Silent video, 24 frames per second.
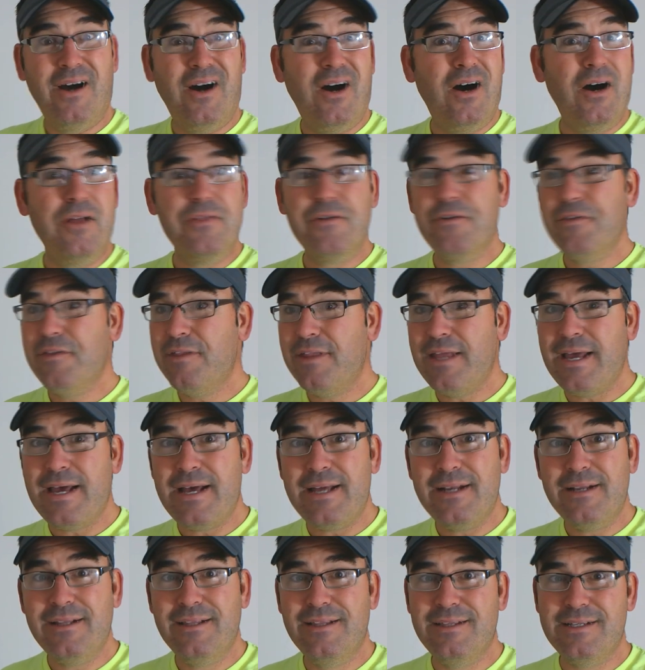Other than
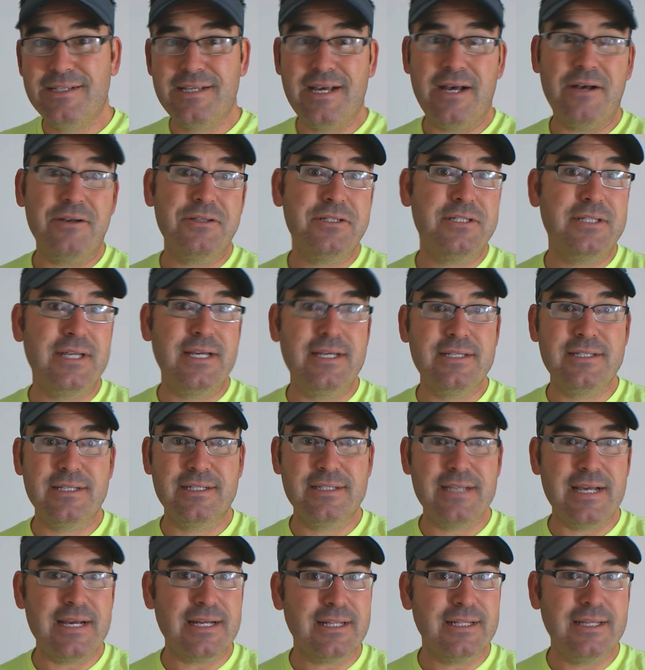that, this house stays
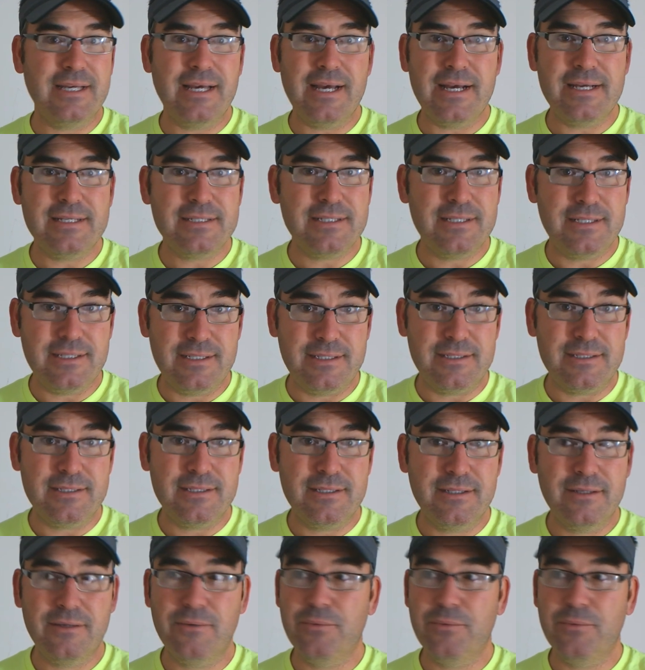exactly as it is.